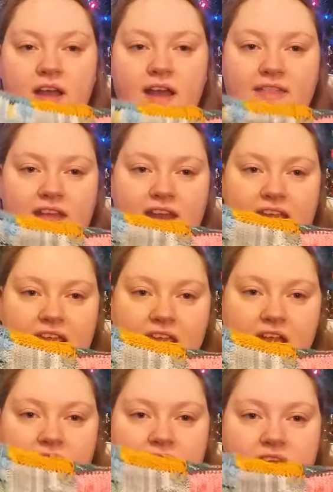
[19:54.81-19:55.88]
And then
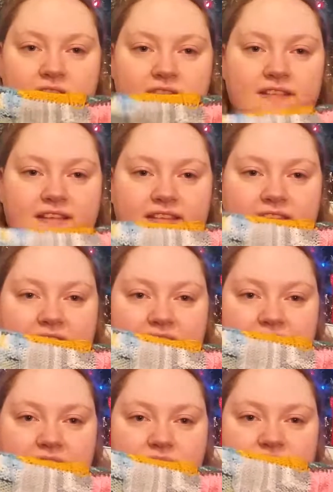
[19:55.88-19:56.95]
here, starting
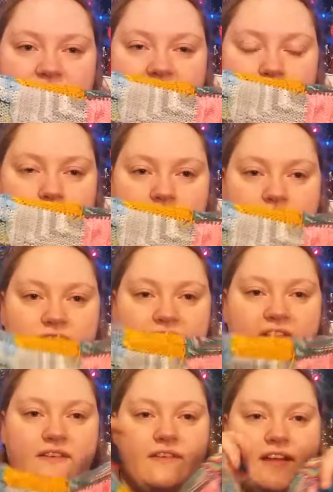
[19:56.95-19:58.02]
here, that was day 1 of the
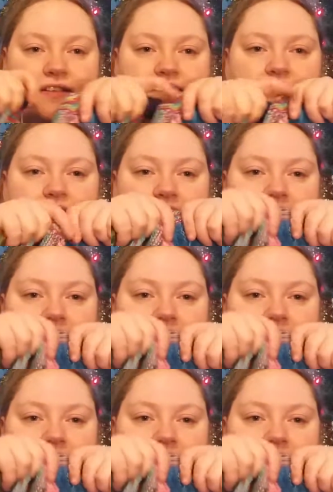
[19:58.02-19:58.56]
Advent.